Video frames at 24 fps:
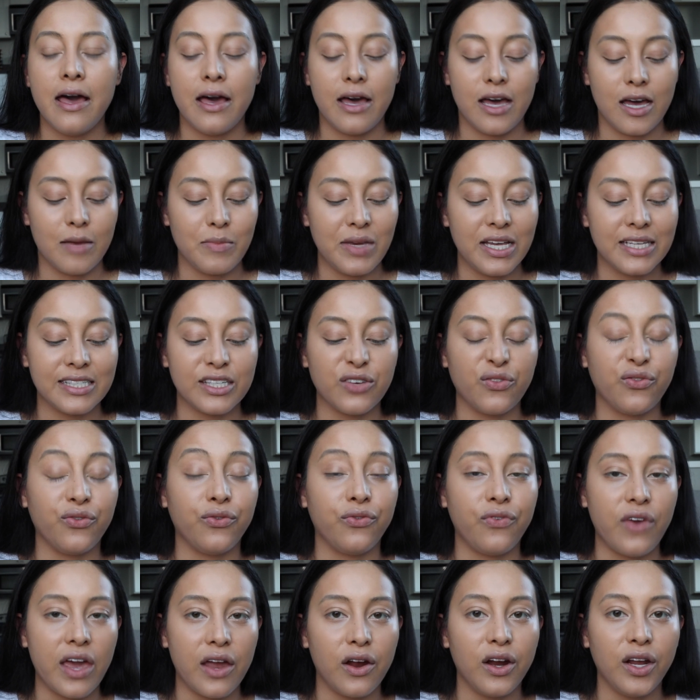It's a
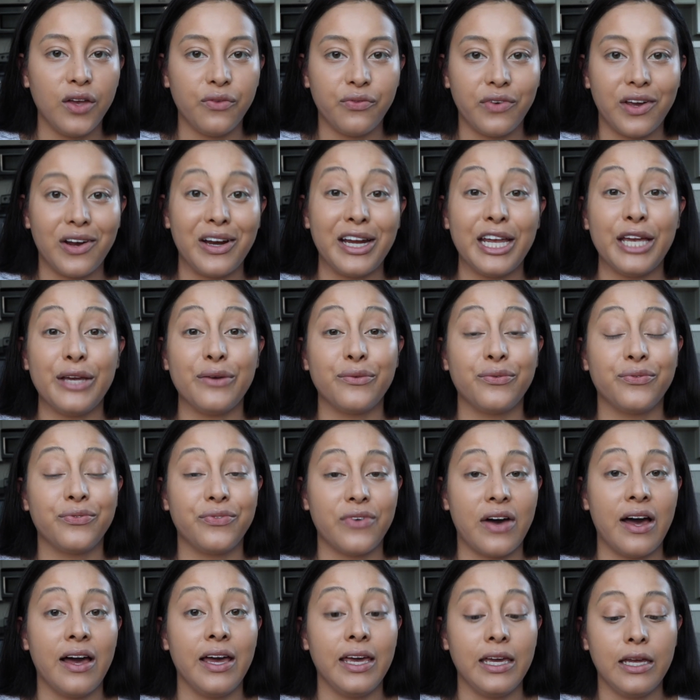very, very
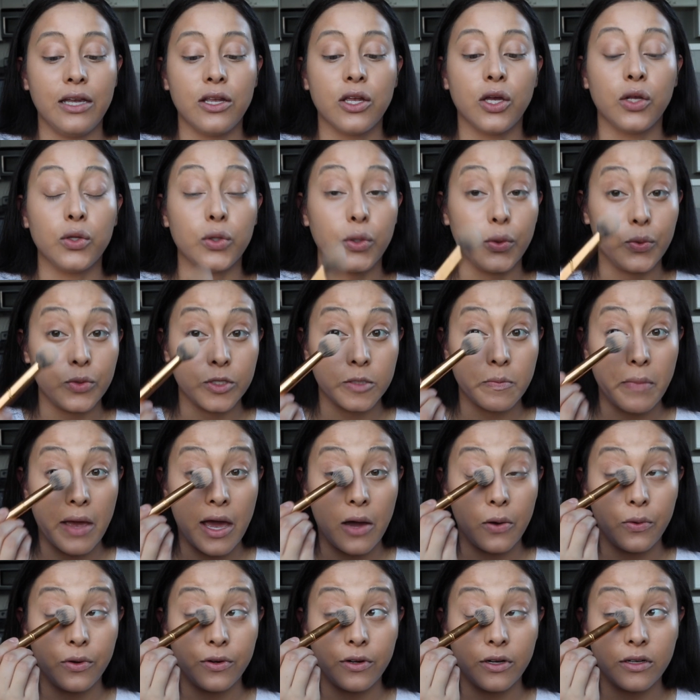fine loose
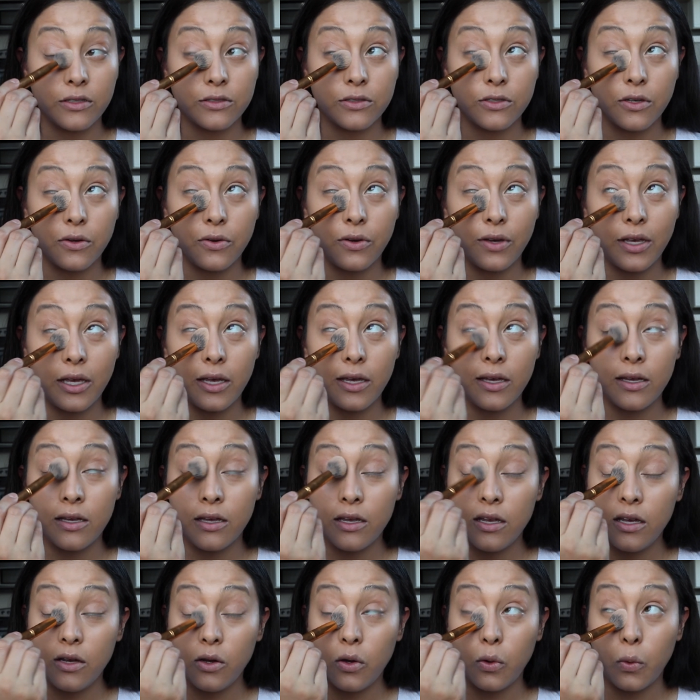powder, so it
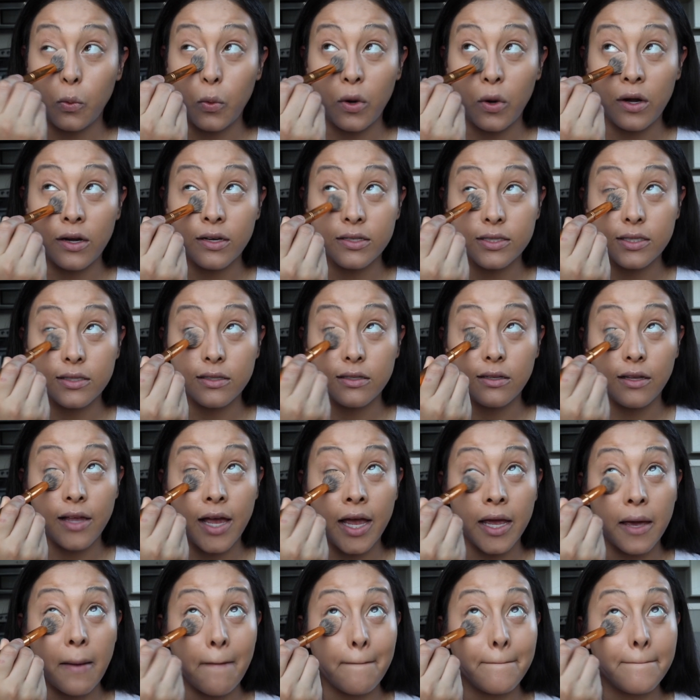works
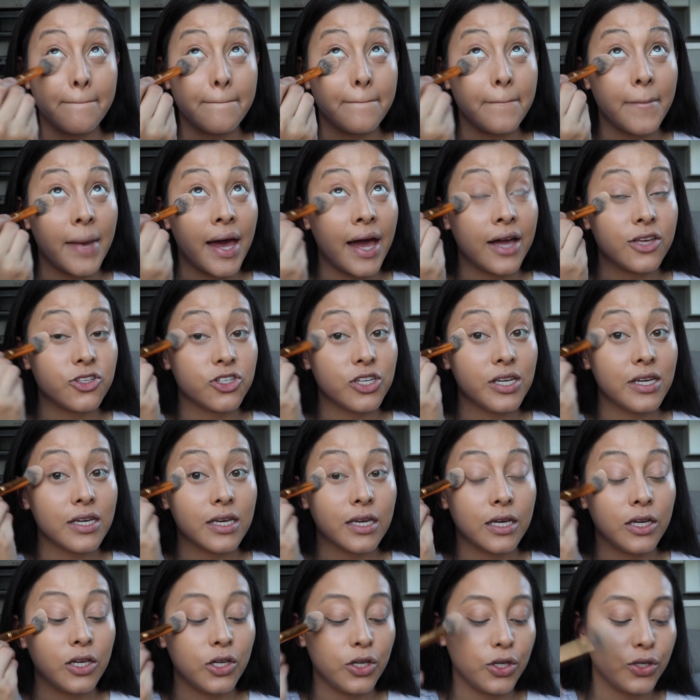like
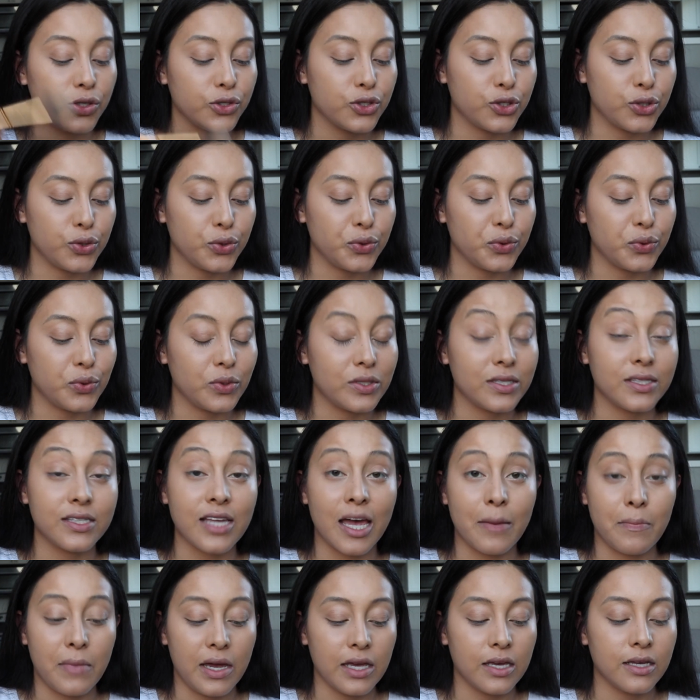magic to
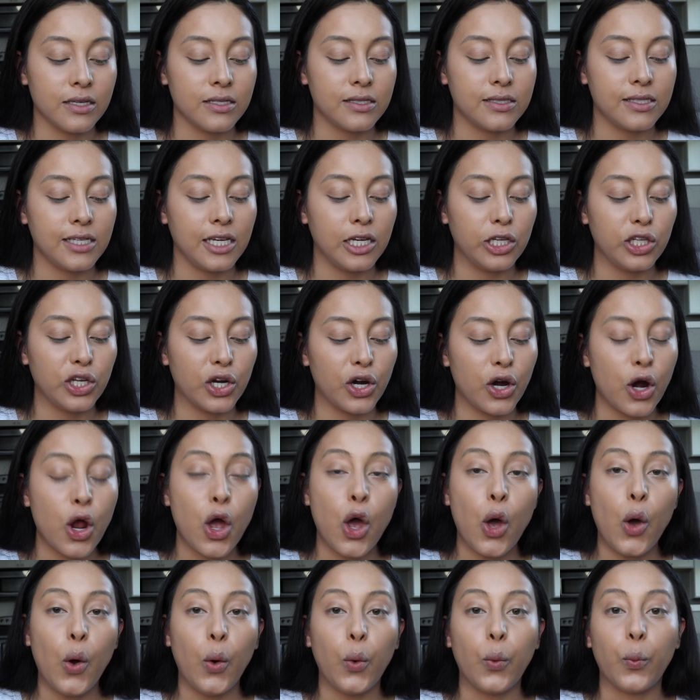set my concealer
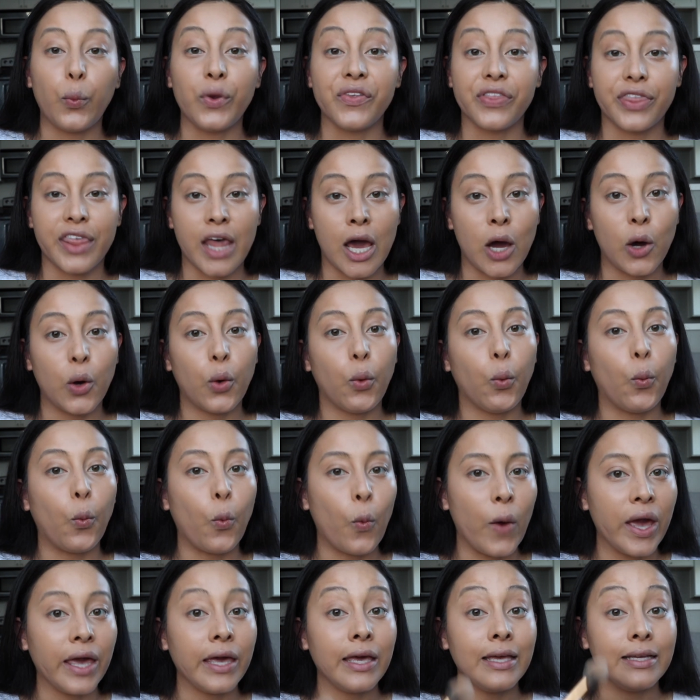without
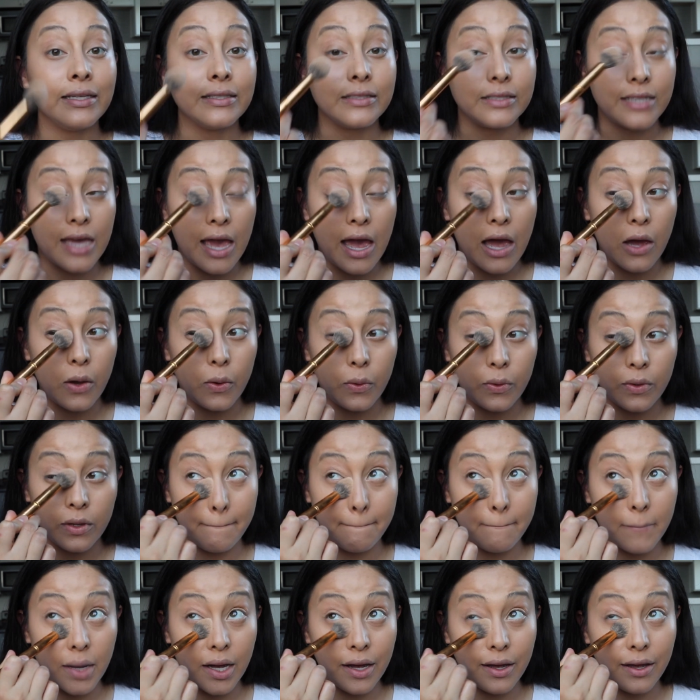weighing down
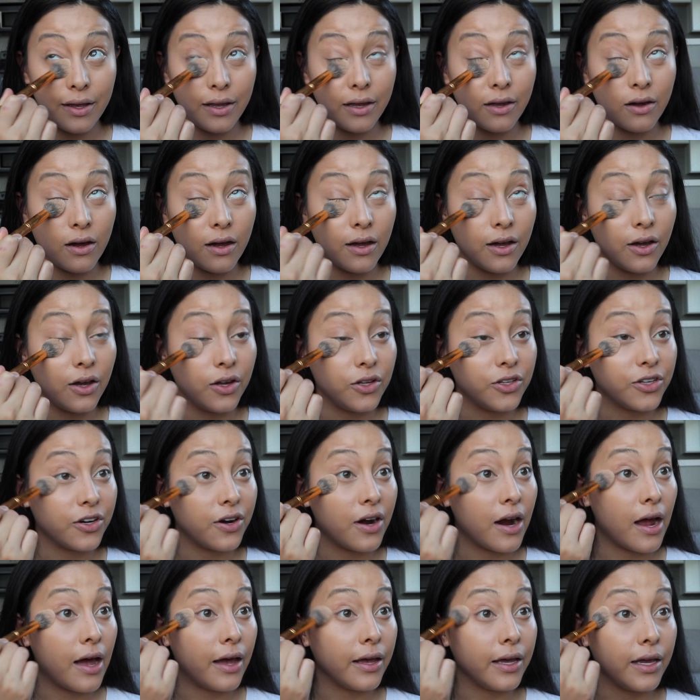my
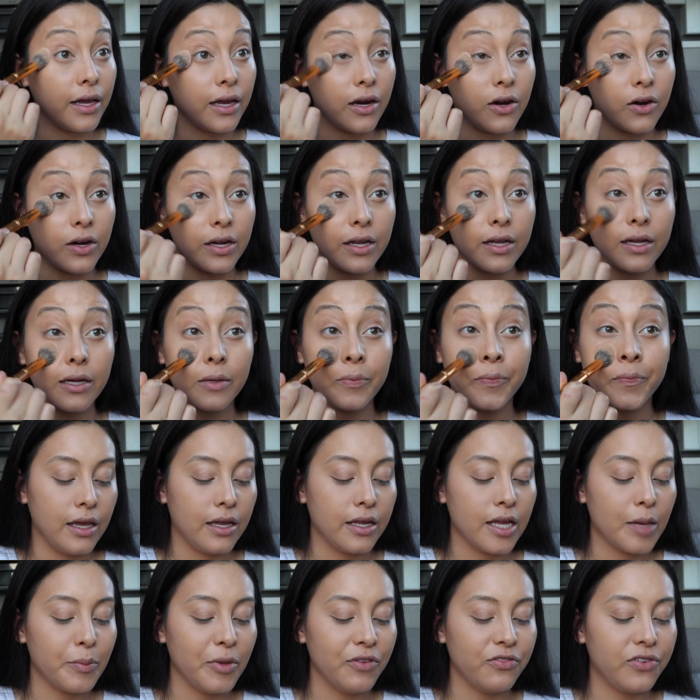under eye area.
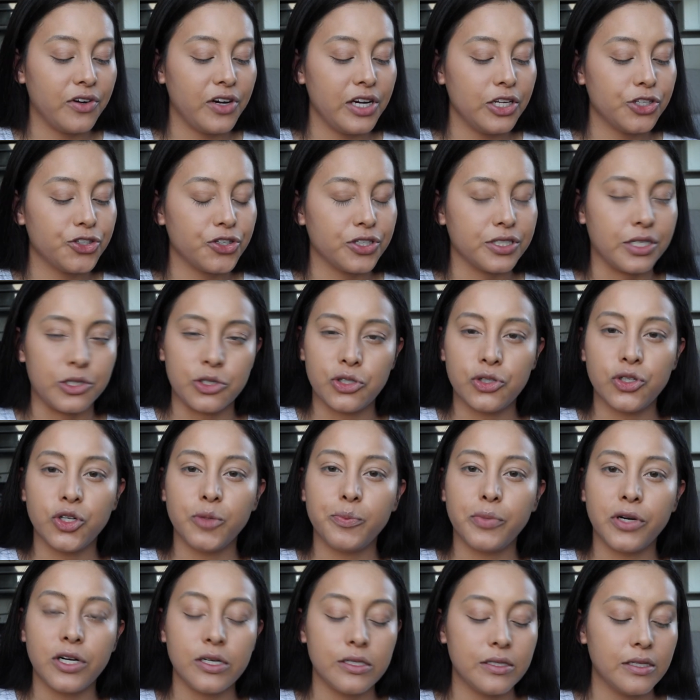And I'm a very
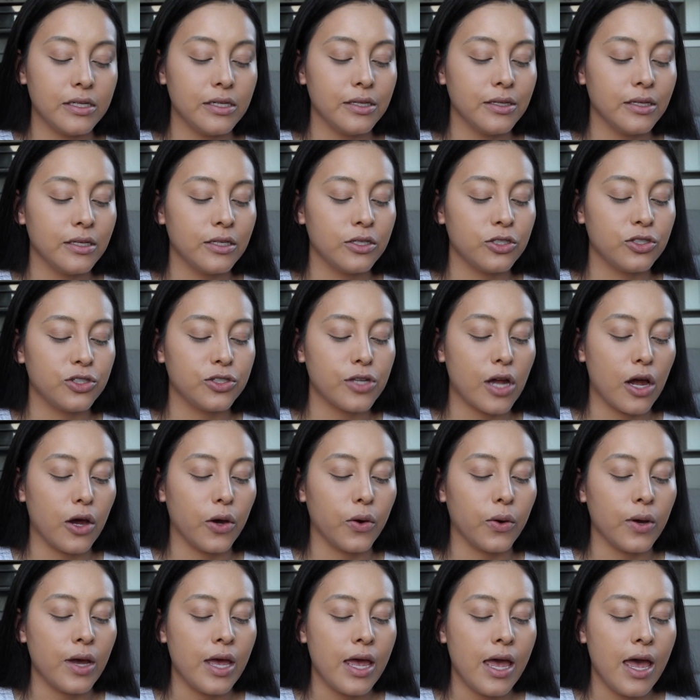traditional person,
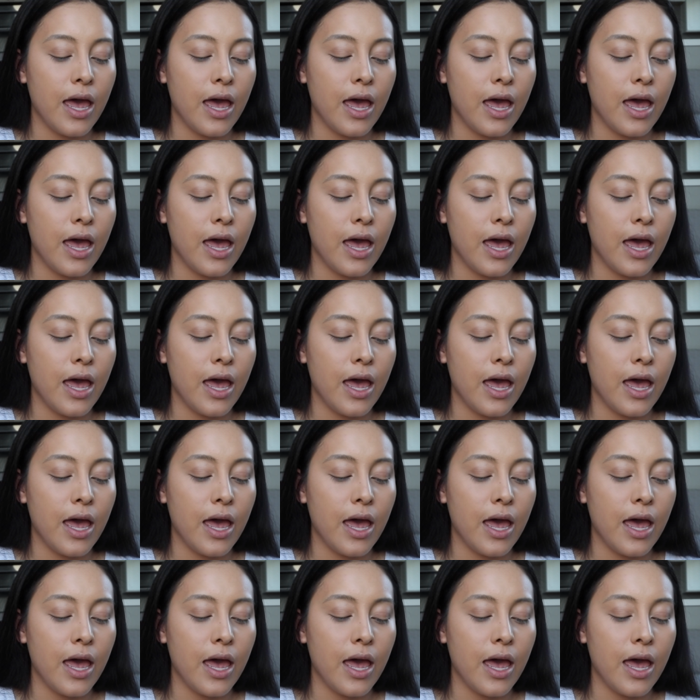so